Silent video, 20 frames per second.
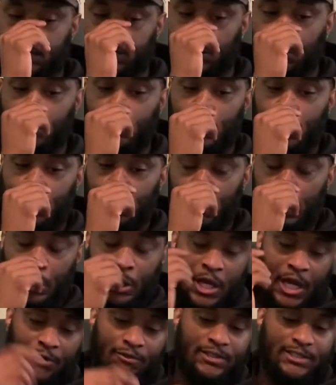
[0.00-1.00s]
So
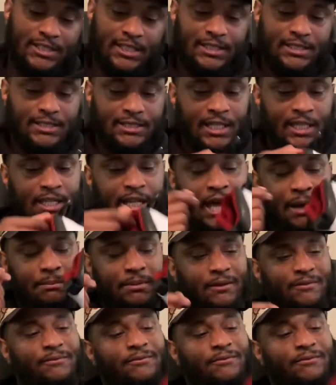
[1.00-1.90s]
ever since then, I've been